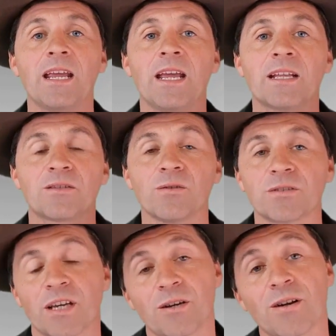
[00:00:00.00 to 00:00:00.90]
it's
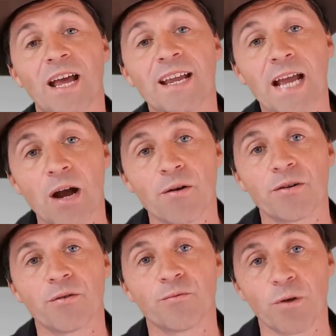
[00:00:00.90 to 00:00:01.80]
also got a current
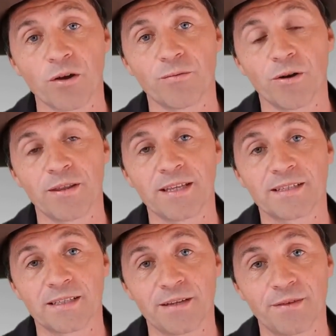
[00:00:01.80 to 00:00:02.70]
roadworthy
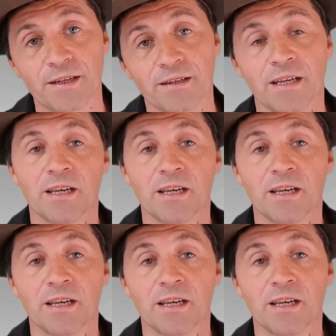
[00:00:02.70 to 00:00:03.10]
certificate.